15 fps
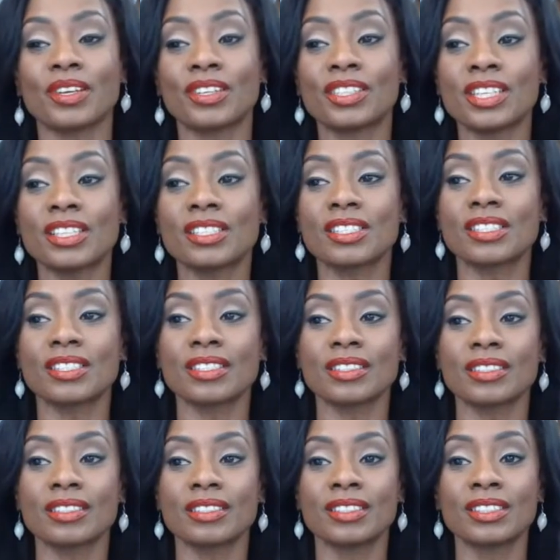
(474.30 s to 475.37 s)
just
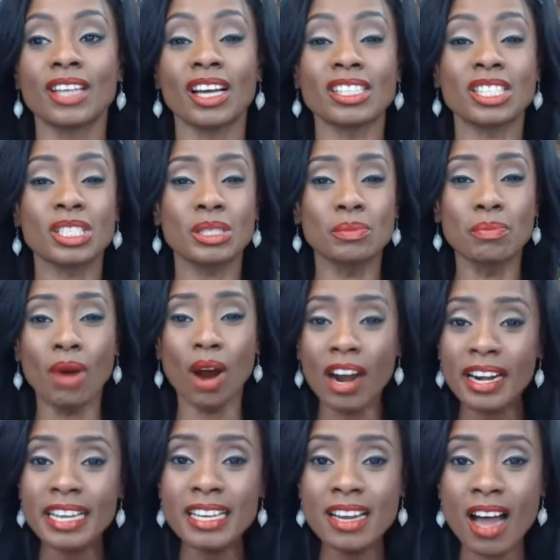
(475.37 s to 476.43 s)
not
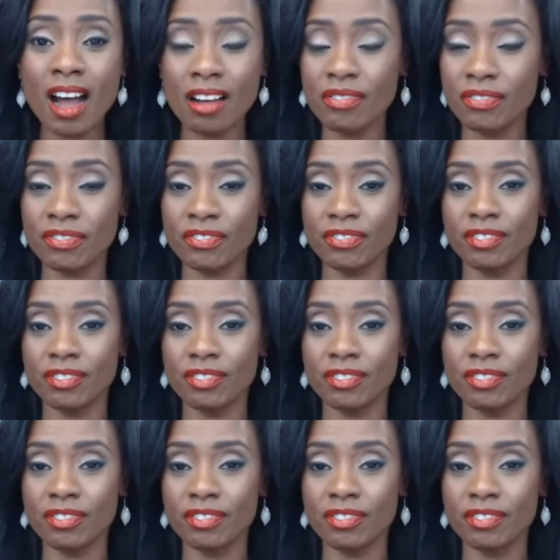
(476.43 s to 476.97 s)
smart enough.